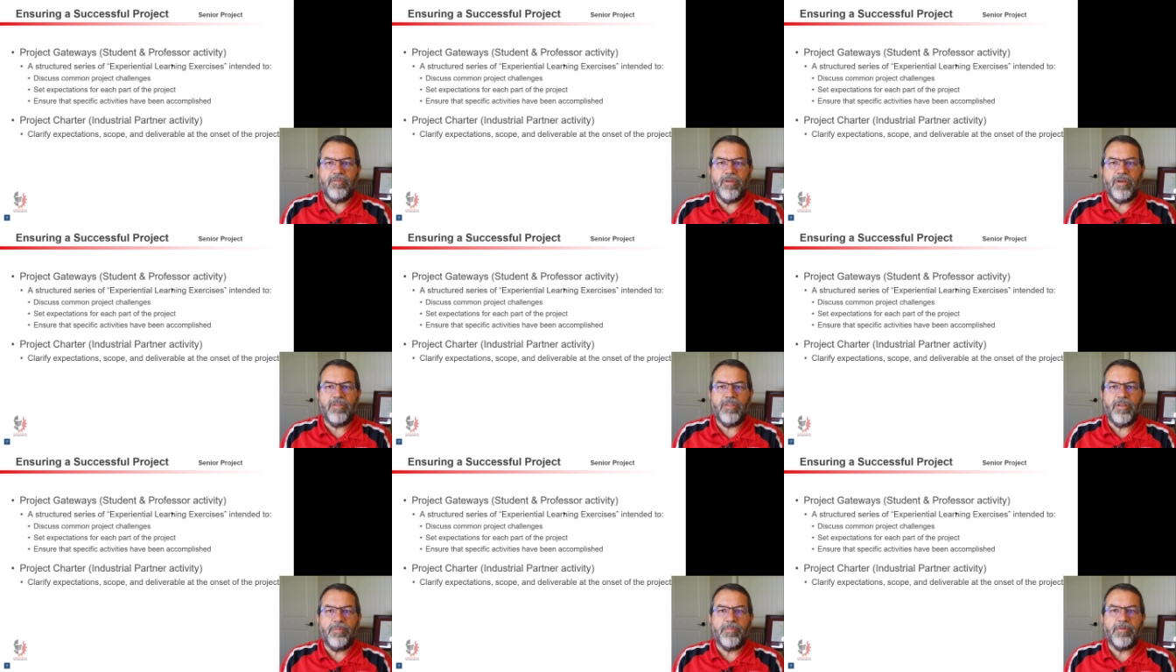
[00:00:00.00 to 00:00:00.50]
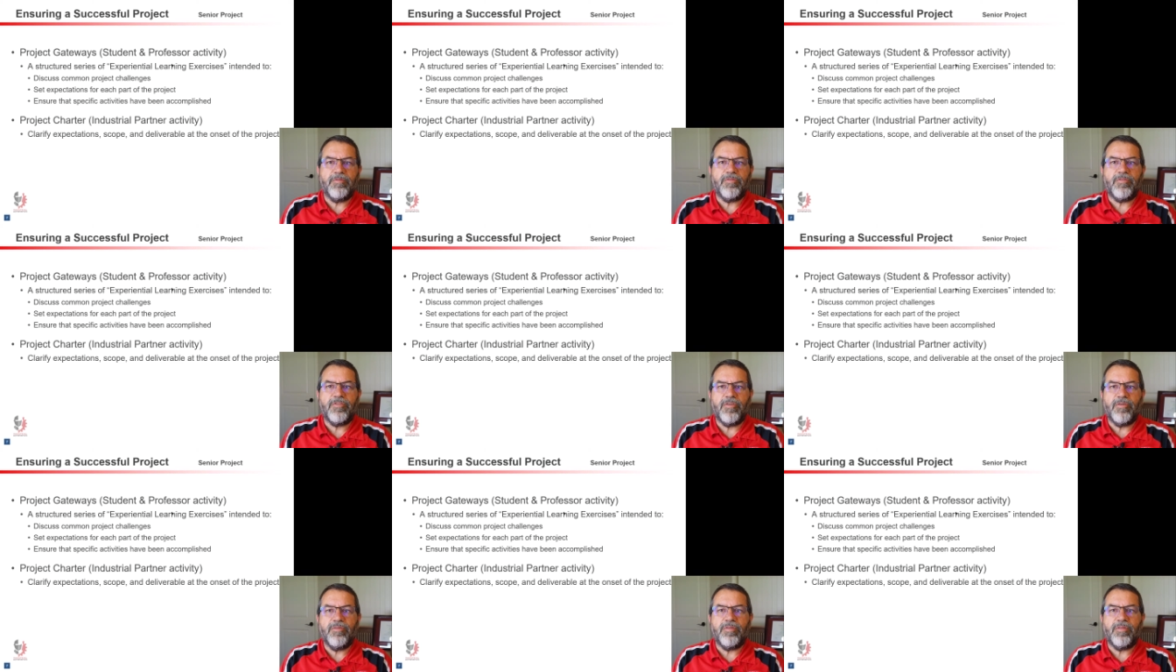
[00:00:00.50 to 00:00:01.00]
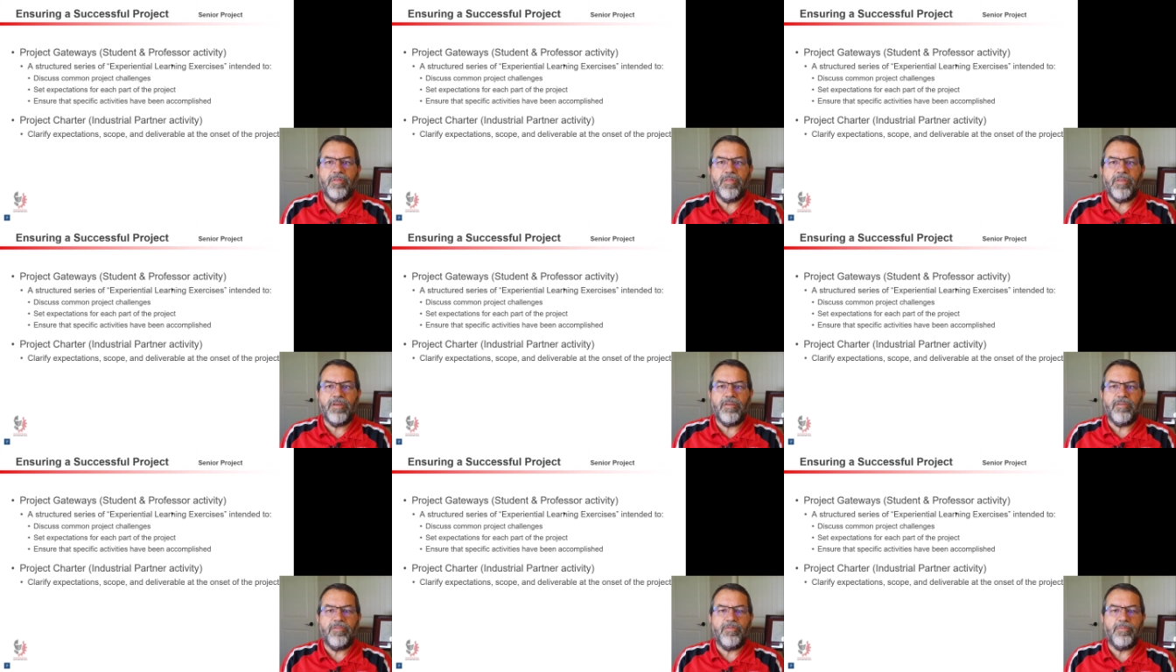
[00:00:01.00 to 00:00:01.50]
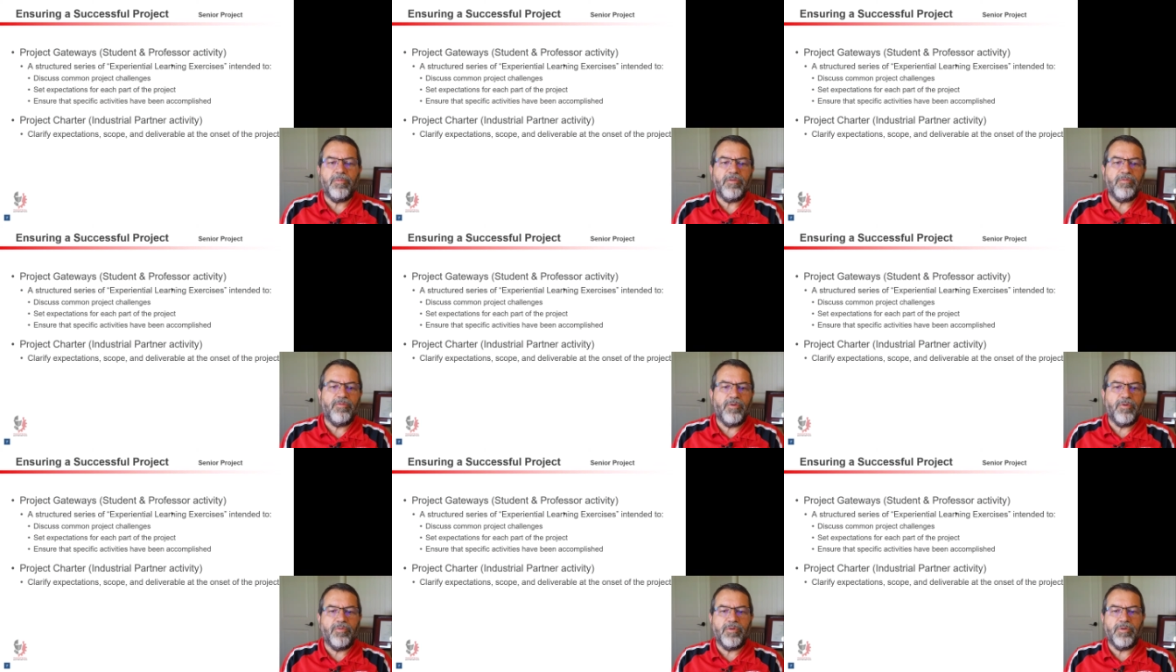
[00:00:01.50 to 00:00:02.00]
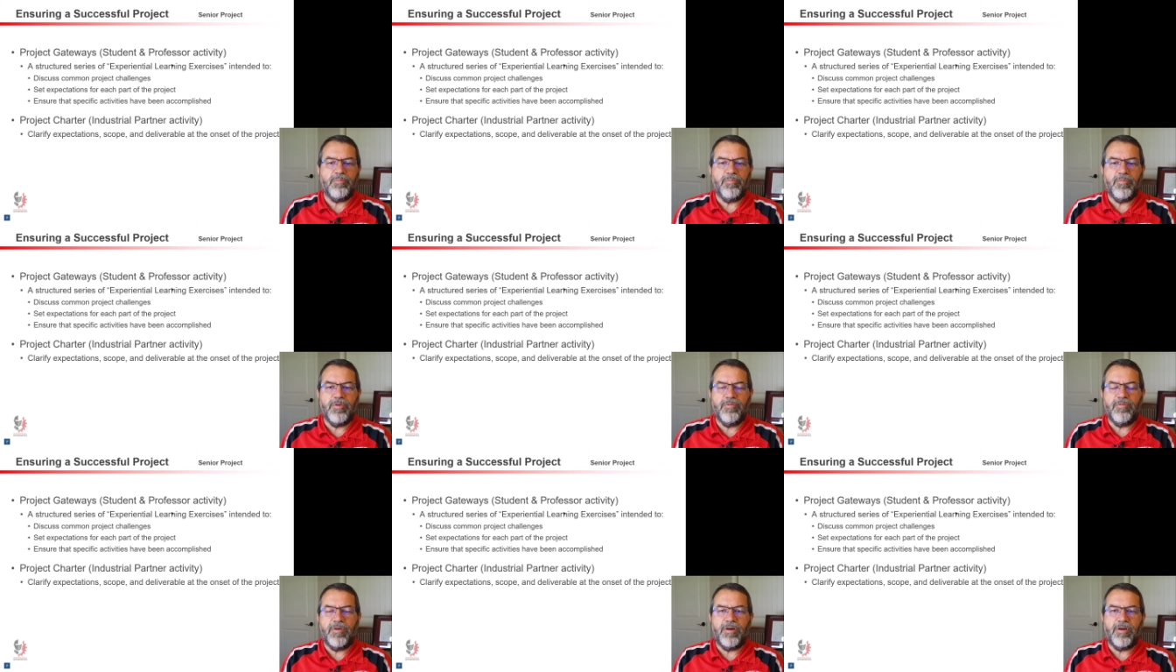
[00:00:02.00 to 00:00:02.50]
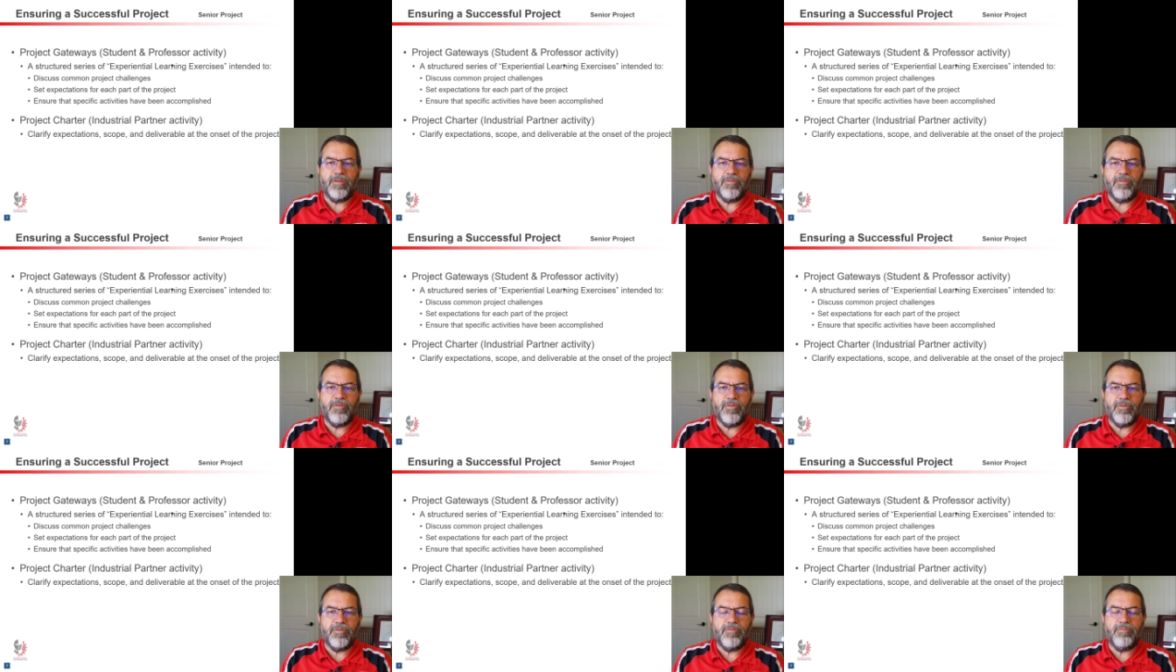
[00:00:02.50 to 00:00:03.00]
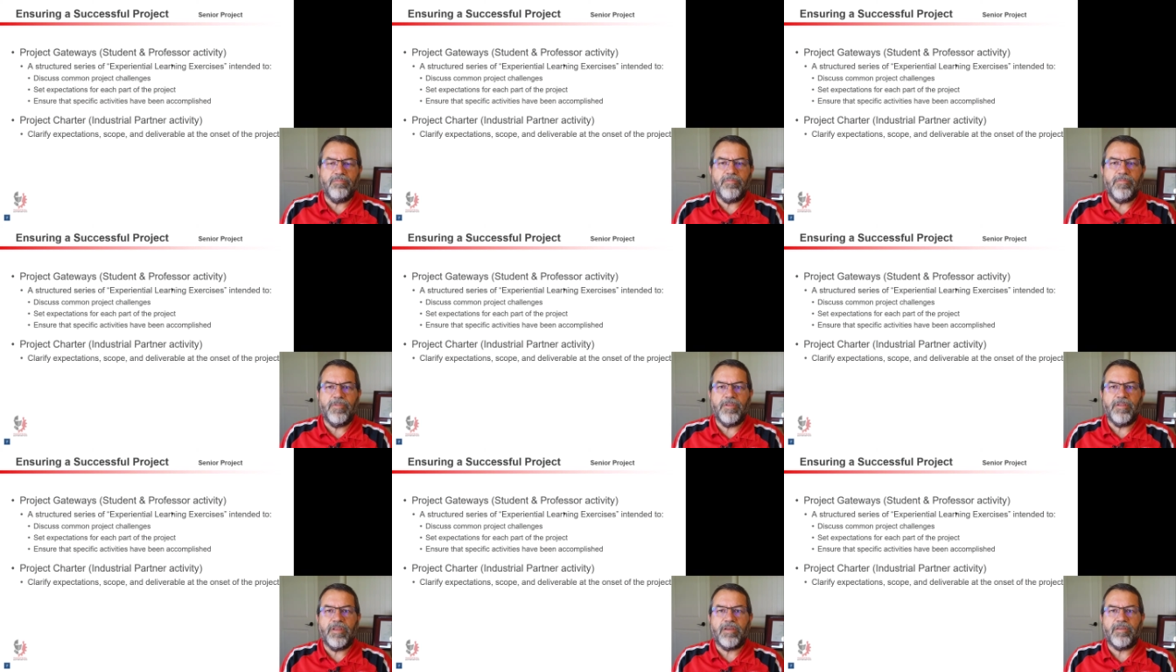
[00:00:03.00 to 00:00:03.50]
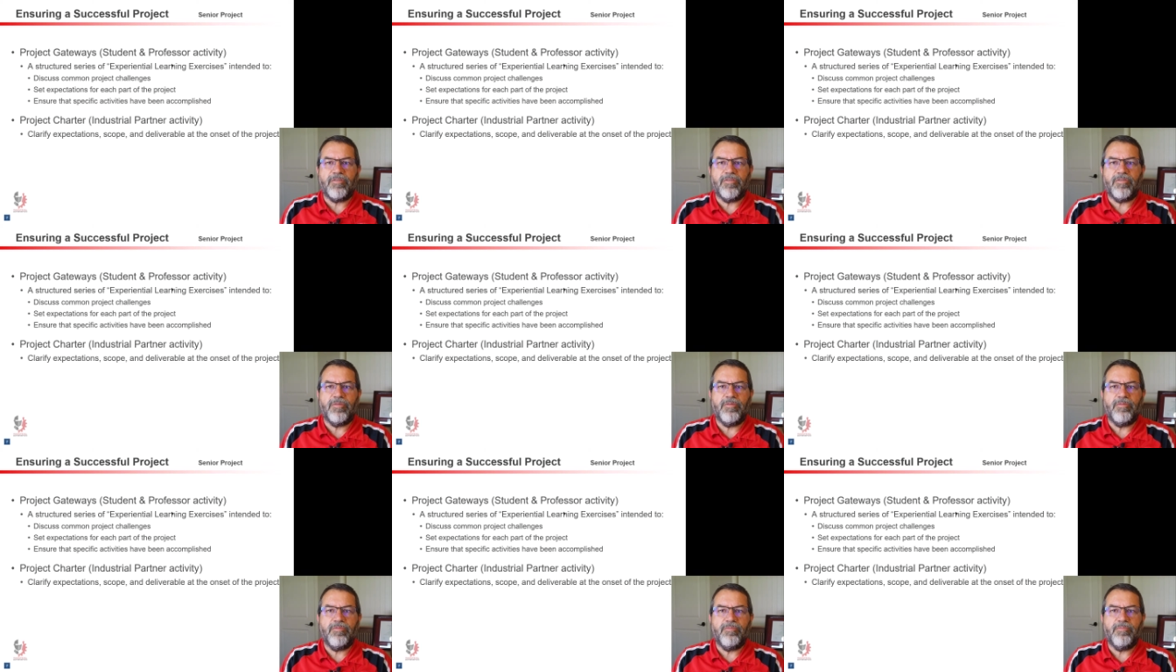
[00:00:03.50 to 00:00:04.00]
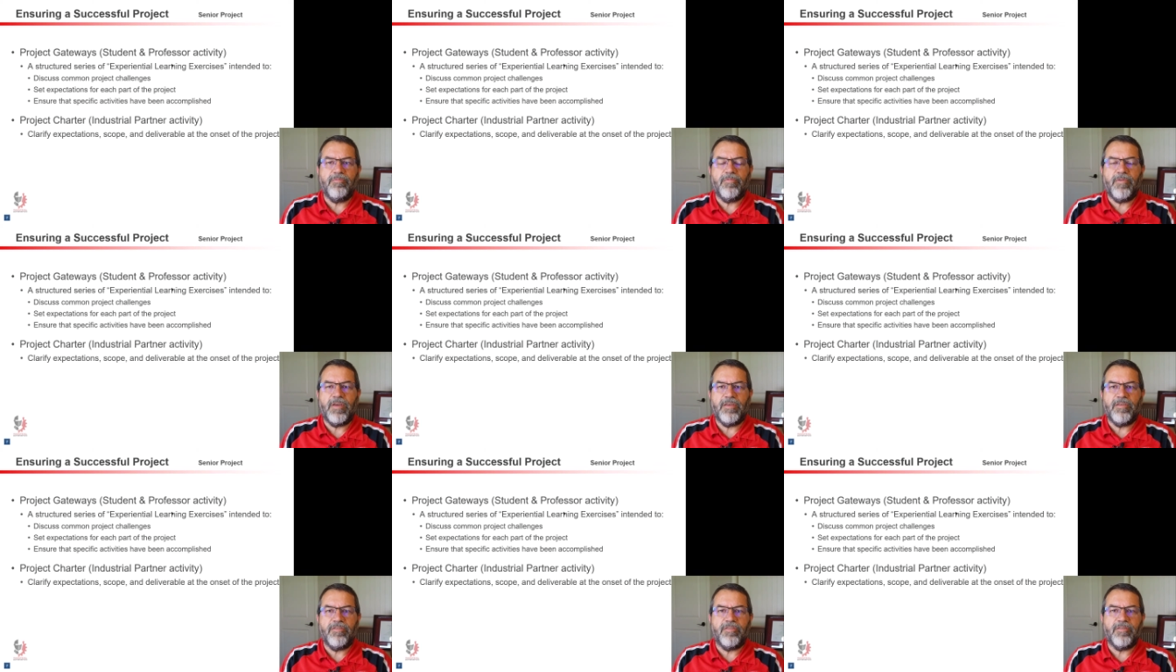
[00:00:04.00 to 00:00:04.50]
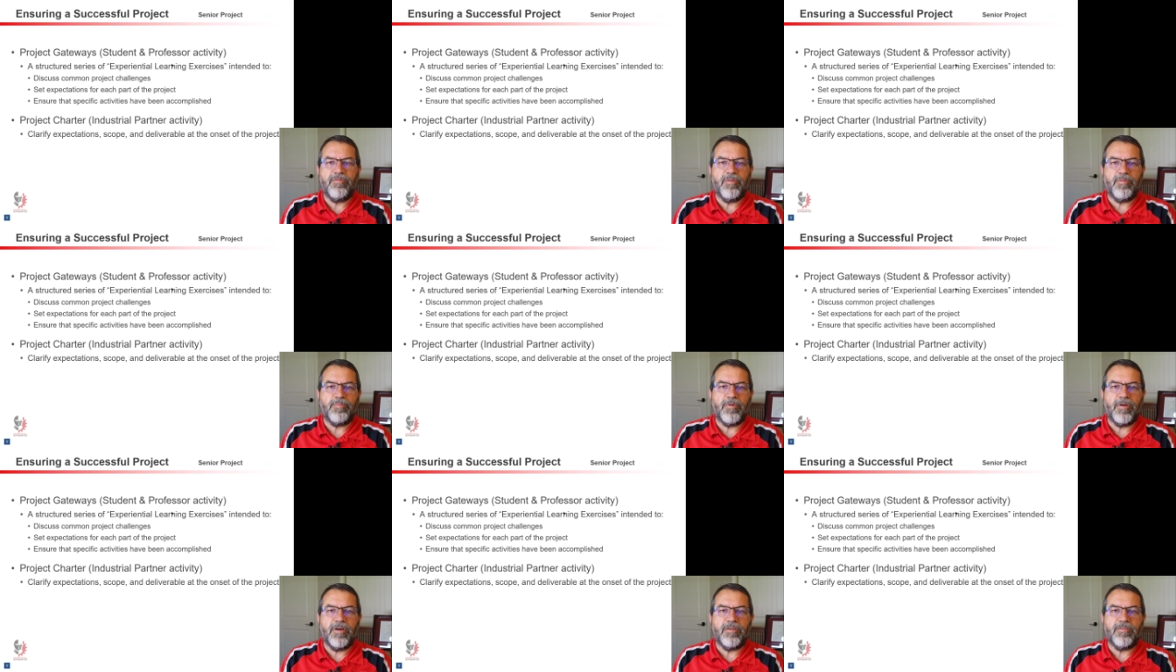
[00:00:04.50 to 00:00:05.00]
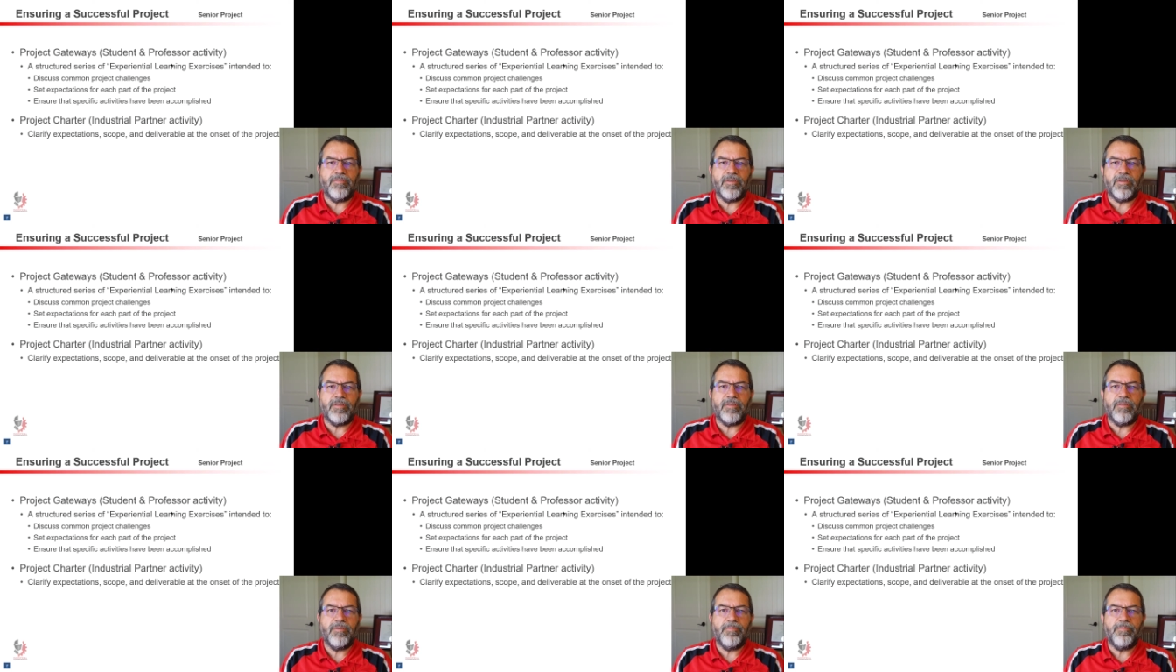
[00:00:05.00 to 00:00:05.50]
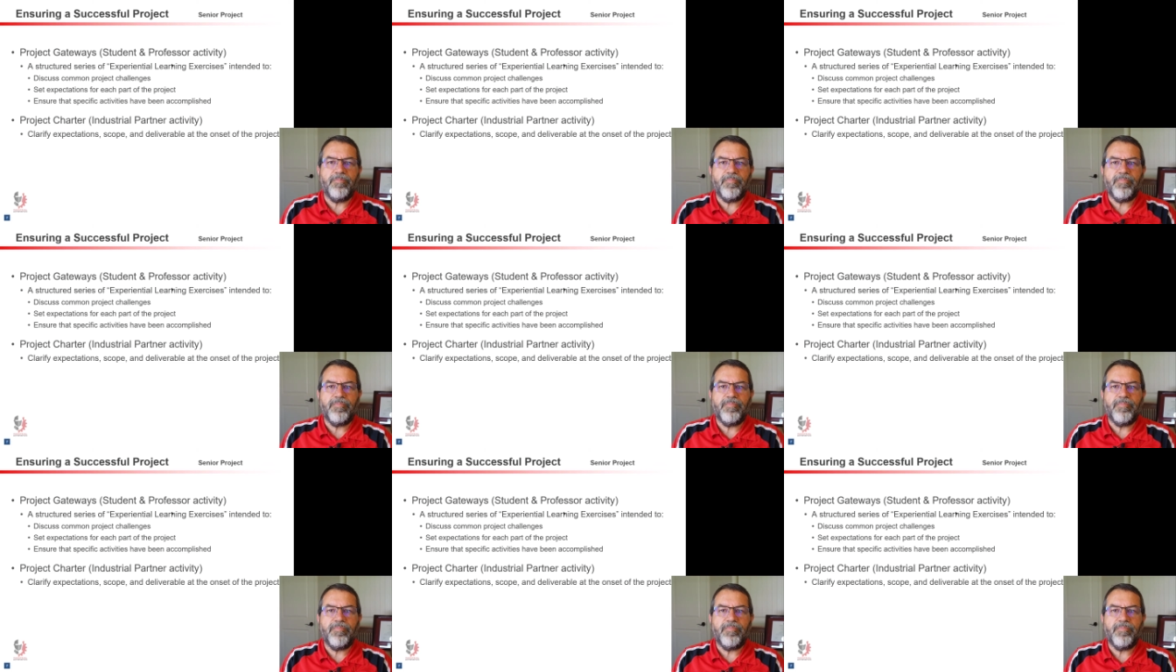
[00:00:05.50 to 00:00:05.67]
a number of certain things before we move on to the next phase of the project.